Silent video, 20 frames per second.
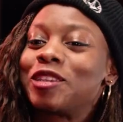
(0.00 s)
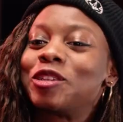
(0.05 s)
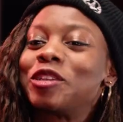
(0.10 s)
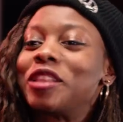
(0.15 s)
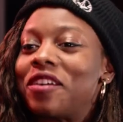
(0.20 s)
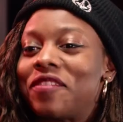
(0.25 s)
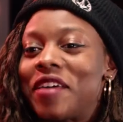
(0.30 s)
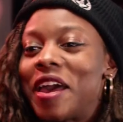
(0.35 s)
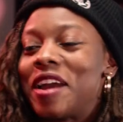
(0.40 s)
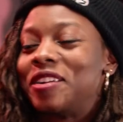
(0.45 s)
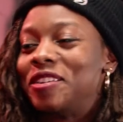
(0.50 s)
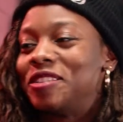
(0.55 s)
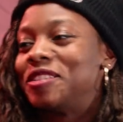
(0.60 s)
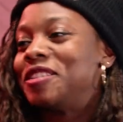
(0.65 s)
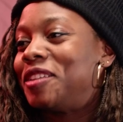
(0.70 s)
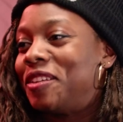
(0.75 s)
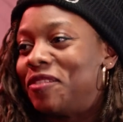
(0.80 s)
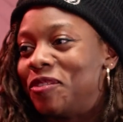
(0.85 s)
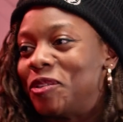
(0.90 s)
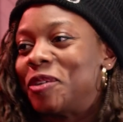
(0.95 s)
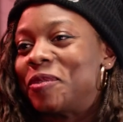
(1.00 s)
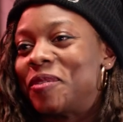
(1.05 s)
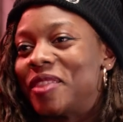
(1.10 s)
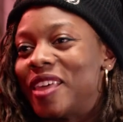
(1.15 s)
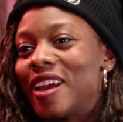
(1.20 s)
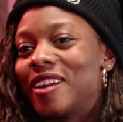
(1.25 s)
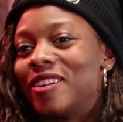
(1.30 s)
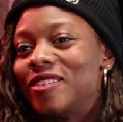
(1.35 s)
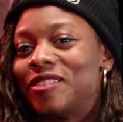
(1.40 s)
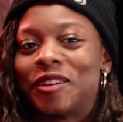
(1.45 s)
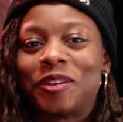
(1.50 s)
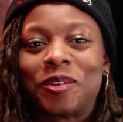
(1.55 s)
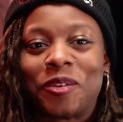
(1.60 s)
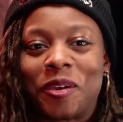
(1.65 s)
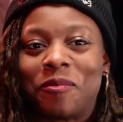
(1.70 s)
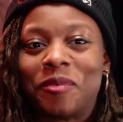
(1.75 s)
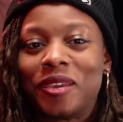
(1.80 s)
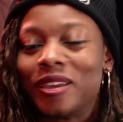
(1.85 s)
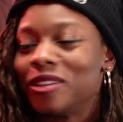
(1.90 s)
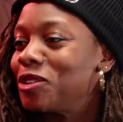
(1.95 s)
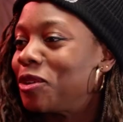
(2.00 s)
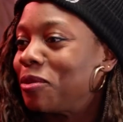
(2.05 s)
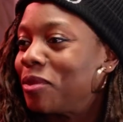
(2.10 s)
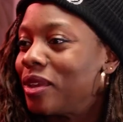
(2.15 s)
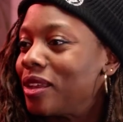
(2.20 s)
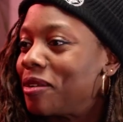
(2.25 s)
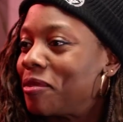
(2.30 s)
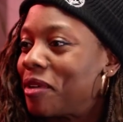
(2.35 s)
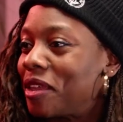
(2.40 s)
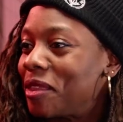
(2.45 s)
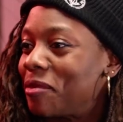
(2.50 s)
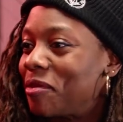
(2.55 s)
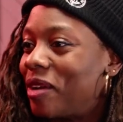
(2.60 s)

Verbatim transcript: I actually love actors and love working with actors. I don't know I'm being so mean about